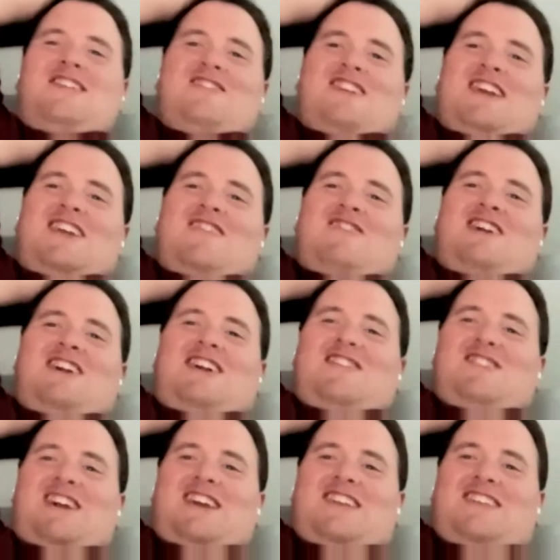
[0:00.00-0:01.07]
and me and Mary
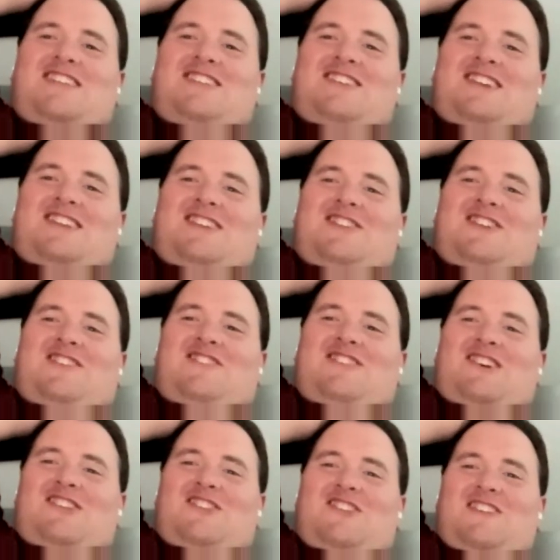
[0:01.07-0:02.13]
Makes Three, the
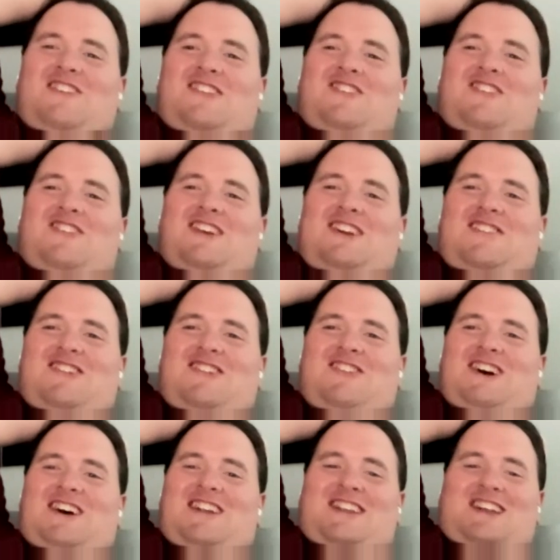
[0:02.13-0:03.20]
most famous polygamy
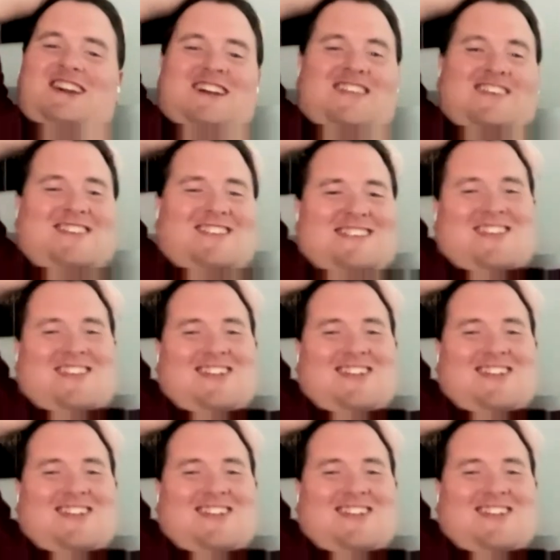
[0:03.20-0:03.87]
podcast